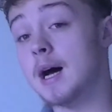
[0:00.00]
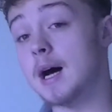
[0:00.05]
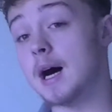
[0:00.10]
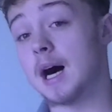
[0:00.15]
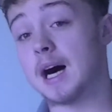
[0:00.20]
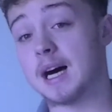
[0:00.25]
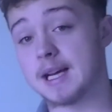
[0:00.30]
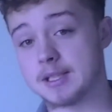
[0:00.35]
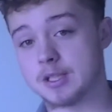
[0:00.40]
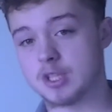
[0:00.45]

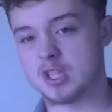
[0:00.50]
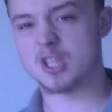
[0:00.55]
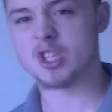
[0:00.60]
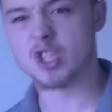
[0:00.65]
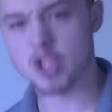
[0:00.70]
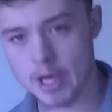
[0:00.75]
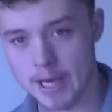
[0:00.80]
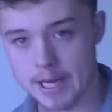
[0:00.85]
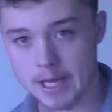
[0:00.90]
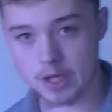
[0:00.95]
has
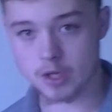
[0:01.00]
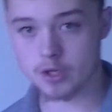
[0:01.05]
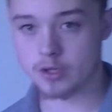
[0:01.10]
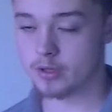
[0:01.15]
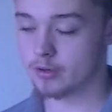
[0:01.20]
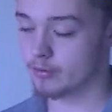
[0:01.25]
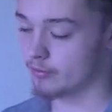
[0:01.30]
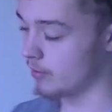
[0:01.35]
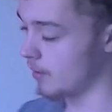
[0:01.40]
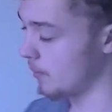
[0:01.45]
changed
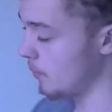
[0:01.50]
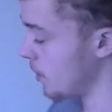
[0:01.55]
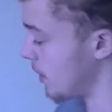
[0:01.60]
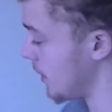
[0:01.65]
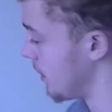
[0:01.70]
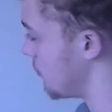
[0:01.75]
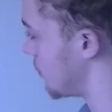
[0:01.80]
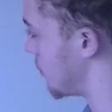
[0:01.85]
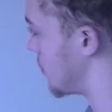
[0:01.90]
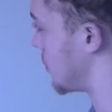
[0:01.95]
from what
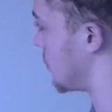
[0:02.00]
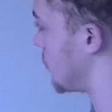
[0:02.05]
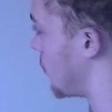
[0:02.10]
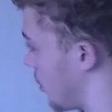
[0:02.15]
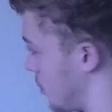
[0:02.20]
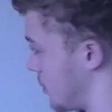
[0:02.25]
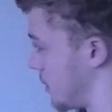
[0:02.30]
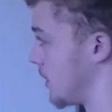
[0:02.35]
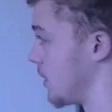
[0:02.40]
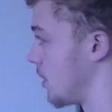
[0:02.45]
it originally
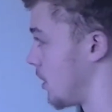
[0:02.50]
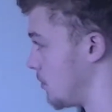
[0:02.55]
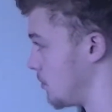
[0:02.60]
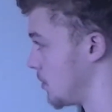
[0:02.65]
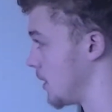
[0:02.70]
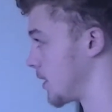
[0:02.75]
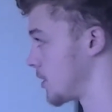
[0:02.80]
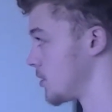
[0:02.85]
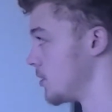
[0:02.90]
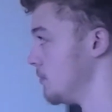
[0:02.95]
was in the
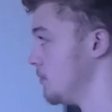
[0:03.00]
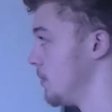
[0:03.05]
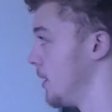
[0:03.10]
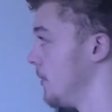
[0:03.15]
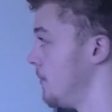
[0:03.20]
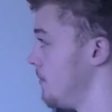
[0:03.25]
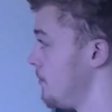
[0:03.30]
complex number.